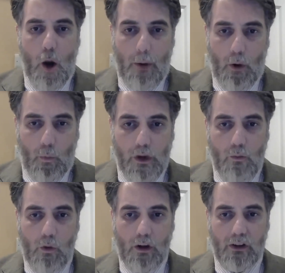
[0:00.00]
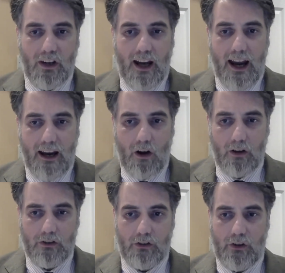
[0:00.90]
But we want to hang
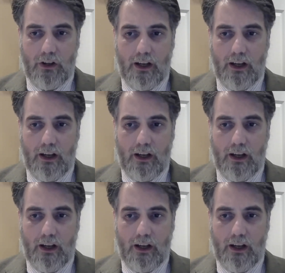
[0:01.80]
on to the